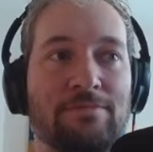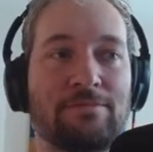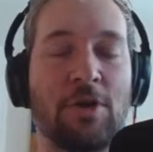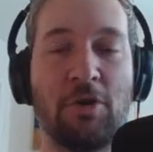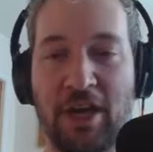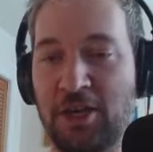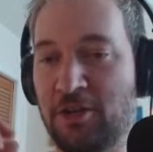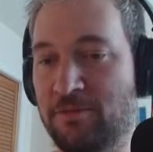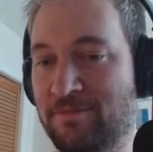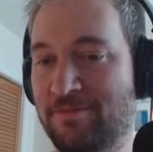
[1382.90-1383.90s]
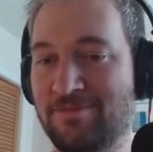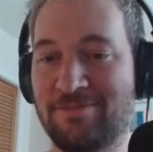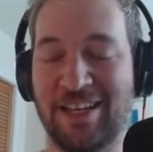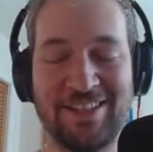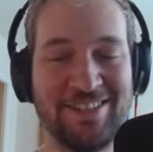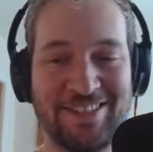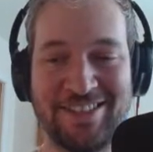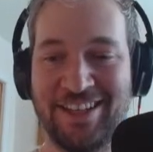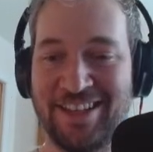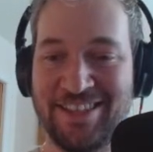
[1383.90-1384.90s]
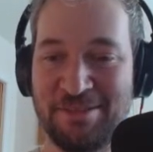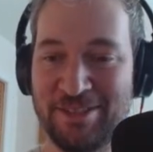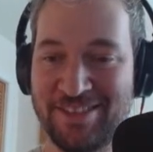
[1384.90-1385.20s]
Okay, good. God damn